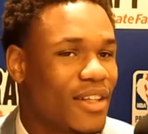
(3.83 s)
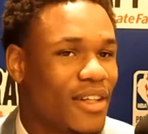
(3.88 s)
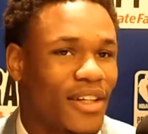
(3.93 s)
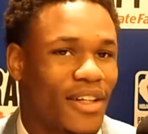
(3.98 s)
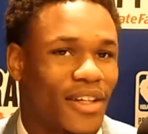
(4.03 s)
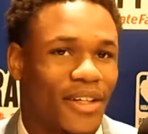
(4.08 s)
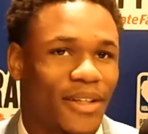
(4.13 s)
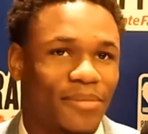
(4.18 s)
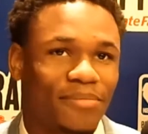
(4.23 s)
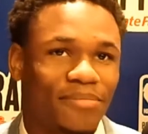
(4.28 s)

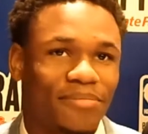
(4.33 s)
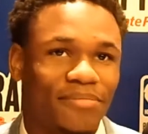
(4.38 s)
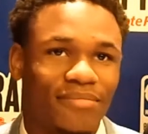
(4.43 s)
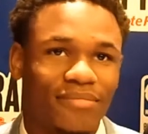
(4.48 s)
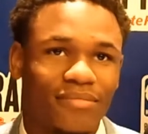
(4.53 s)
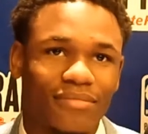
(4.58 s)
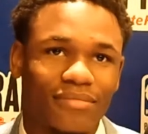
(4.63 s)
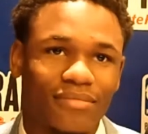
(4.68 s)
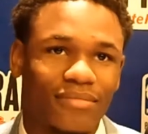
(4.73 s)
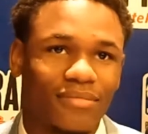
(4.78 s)
Um,
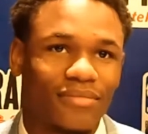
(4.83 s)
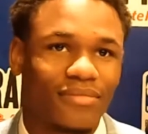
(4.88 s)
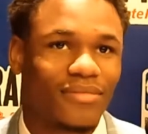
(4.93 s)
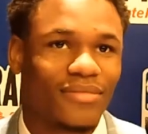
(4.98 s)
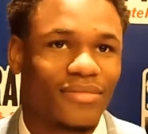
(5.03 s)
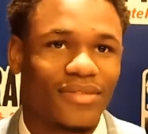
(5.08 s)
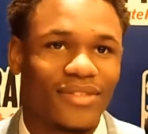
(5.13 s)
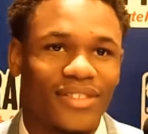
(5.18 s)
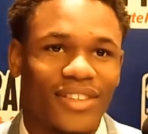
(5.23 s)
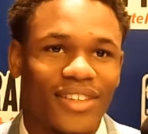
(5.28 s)

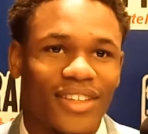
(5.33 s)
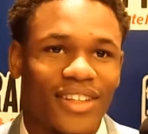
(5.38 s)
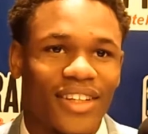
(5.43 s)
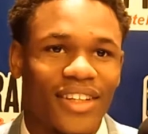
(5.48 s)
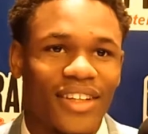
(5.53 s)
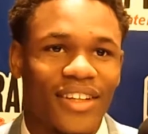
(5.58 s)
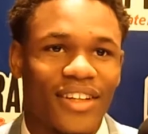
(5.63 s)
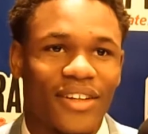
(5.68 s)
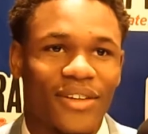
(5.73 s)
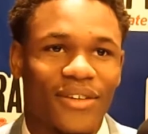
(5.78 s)

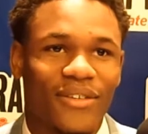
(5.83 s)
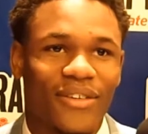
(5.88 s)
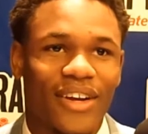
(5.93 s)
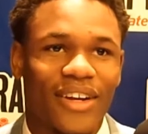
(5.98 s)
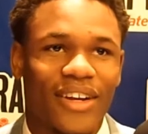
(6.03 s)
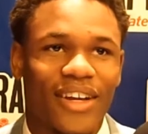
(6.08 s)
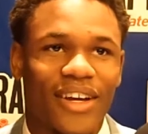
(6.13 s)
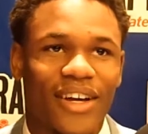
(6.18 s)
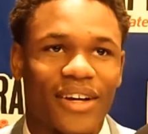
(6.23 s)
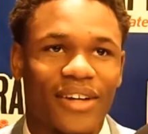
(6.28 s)
you know,
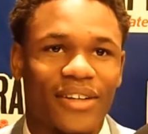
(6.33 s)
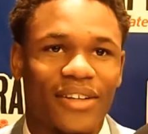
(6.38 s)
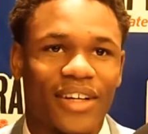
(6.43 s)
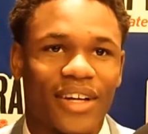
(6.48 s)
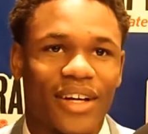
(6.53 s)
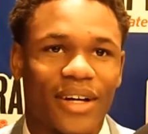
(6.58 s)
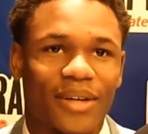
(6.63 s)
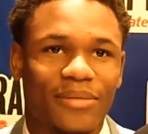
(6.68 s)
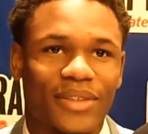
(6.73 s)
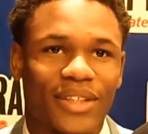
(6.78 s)
right now
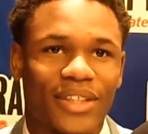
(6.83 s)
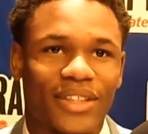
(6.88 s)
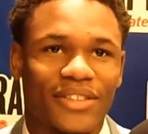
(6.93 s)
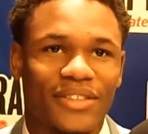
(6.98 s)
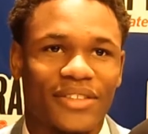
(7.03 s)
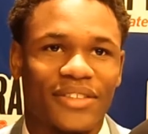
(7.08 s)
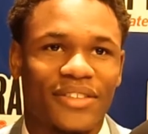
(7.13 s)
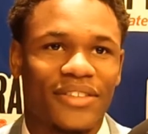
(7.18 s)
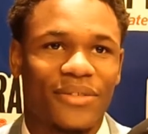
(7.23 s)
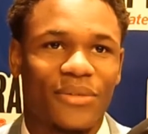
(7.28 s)
I'm
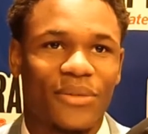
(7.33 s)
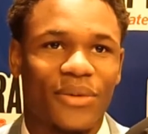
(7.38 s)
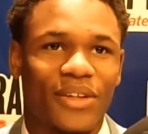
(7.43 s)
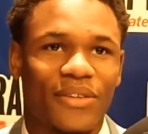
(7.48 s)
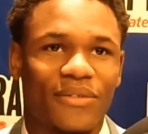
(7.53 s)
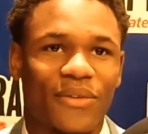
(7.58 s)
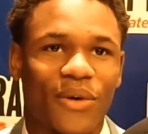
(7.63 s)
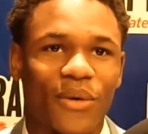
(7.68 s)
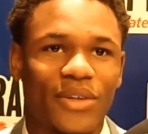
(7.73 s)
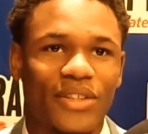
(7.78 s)
just
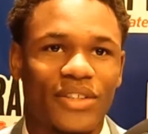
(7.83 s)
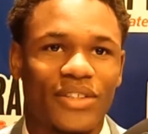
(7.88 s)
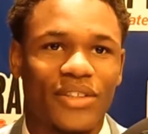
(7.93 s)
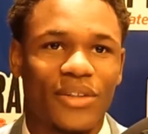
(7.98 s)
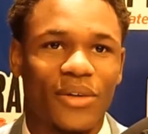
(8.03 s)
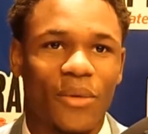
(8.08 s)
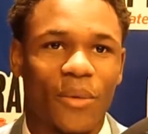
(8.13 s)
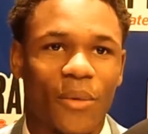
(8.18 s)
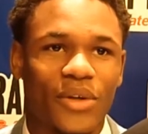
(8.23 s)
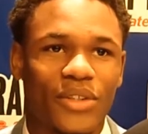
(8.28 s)
really
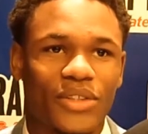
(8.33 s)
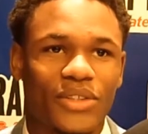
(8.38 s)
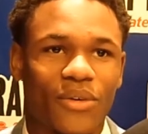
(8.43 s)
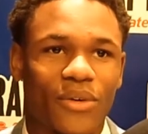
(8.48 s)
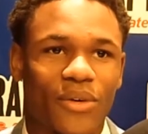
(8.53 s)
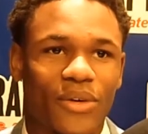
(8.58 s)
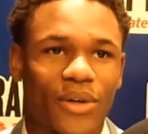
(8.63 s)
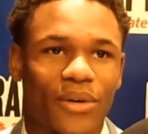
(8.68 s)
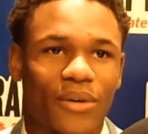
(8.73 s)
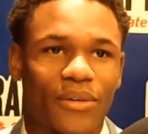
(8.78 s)
focusing on what's
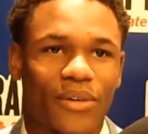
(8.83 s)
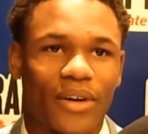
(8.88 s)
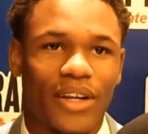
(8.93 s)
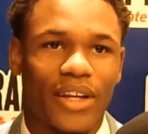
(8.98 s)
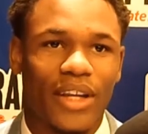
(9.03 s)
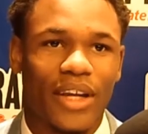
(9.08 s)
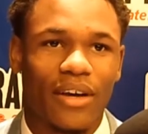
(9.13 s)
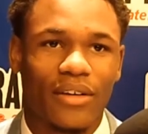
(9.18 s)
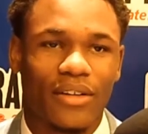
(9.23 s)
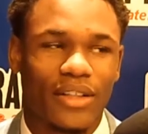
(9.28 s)
going on
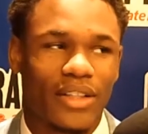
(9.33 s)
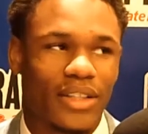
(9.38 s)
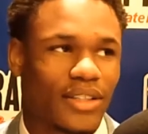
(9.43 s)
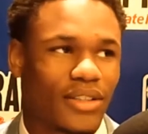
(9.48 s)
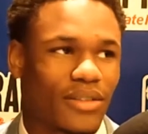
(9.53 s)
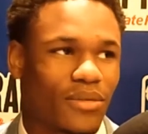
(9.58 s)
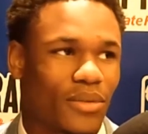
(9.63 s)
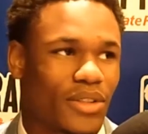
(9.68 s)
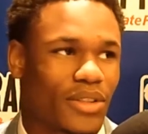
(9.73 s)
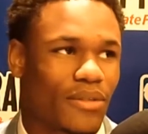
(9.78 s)
right now,
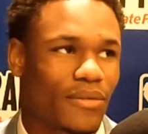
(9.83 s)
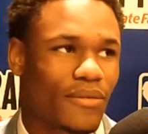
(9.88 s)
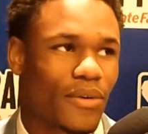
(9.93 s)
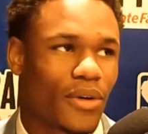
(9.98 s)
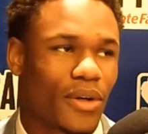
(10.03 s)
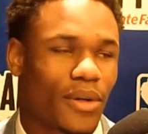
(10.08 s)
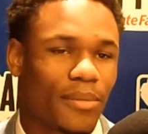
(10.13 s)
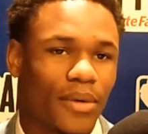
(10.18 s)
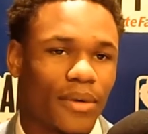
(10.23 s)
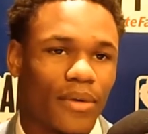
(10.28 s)
just what's in
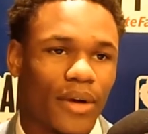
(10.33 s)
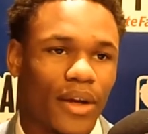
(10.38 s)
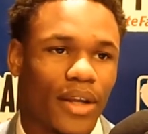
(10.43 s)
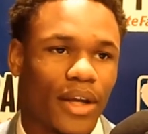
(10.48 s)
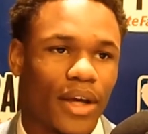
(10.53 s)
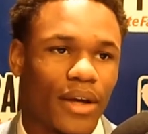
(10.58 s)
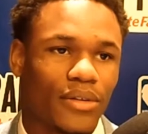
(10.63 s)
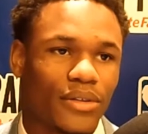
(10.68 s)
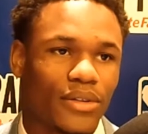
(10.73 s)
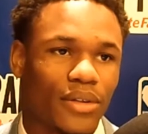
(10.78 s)
front of me right
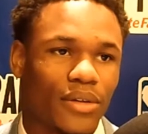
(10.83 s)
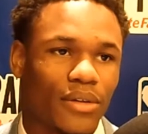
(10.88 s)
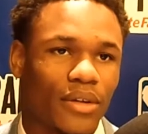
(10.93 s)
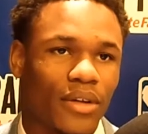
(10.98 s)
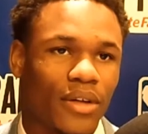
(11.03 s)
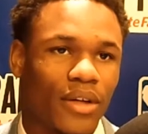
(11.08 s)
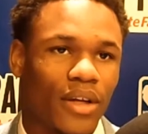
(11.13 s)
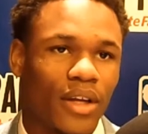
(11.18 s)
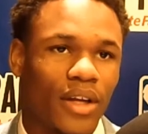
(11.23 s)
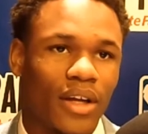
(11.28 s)
now. So,
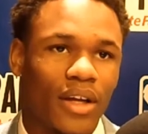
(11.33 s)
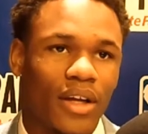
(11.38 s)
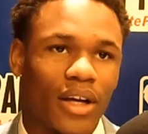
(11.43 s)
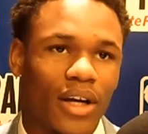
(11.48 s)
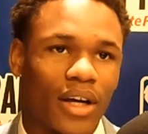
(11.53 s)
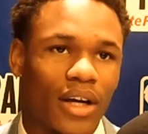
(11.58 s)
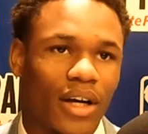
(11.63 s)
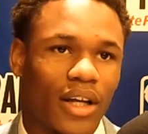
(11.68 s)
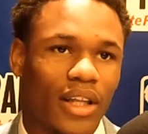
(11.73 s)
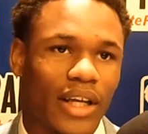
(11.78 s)

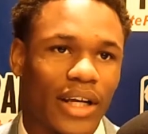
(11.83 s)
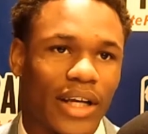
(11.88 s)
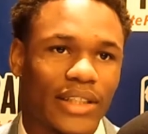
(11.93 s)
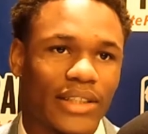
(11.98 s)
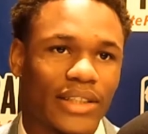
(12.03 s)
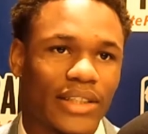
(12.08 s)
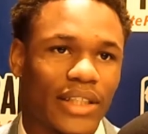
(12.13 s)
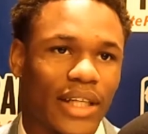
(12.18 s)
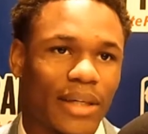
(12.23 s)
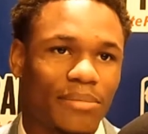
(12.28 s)
uh, like I
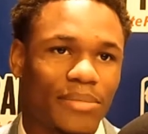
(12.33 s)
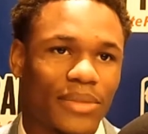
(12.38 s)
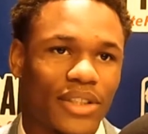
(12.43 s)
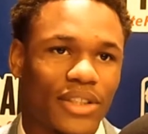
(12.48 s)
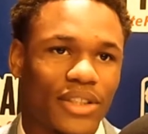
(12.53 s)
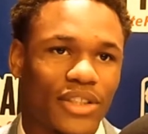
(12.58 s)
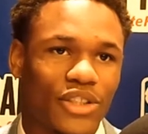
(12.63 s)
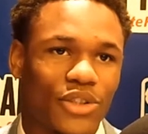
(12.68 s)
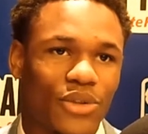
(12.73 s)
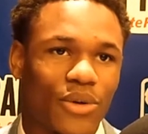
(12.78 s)
said, I'm
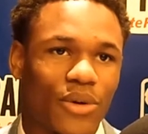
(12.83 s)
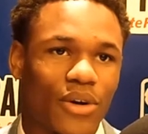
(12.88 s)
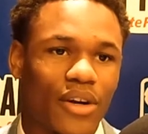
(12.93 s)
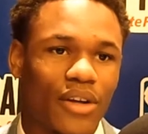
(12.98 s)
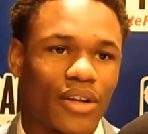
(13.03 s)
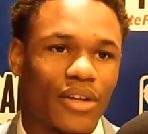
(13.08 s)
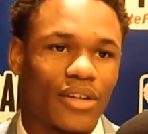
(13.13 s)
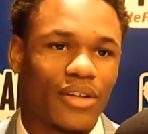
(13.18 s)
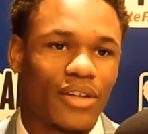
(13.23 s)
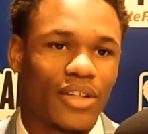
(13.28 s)
just
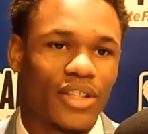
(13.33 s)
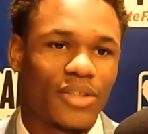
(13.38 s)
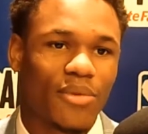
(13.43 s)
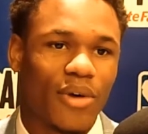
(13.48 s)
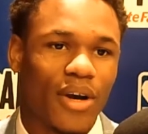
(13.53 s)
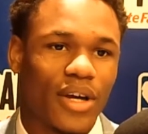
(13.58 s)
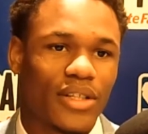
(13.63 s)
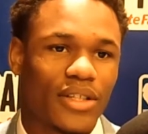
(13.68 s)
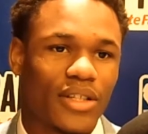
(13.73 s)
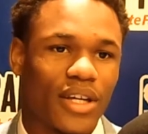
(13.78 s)
enjoying this
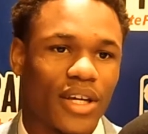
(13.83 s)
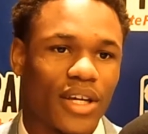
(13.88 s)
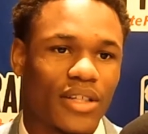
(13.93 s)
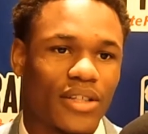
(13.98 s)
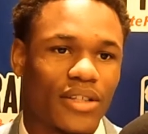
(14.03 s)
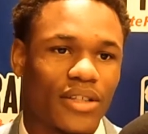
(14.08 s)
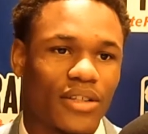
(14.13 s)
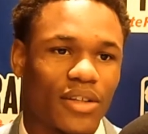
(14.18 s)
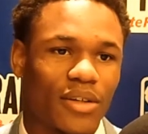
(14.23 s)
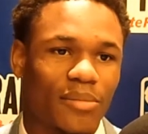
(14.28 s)

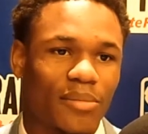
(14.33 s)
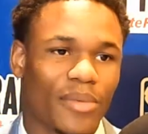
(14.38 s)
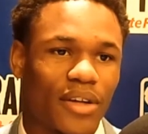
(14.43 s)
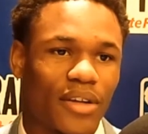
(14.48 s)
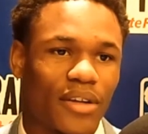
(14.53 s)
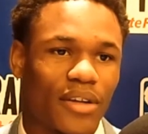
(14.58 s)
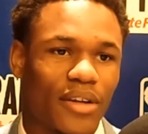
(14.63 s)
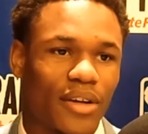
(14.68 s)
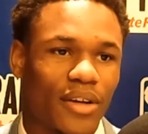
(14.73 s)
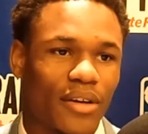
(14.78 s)
process, you know,
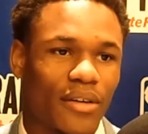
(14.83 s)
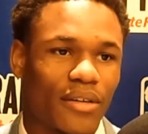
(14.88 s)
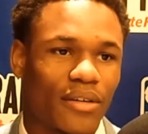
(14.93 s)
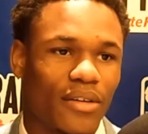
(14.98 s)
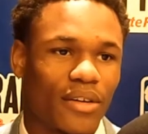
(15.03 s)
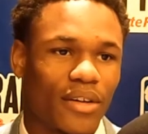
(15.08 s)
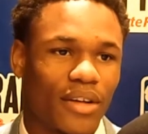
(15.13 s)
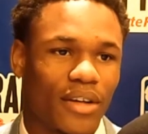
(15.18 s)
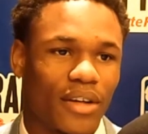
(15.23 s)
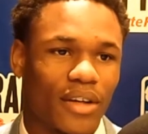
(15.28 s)
being here
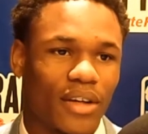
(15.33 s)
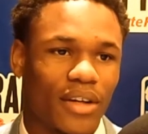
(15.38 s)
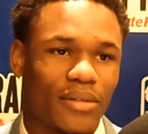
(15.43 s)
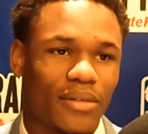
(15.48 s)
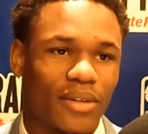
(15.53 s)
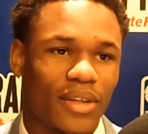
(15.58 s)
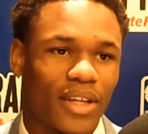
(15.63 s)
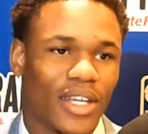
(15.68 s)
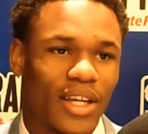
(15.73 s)
uh,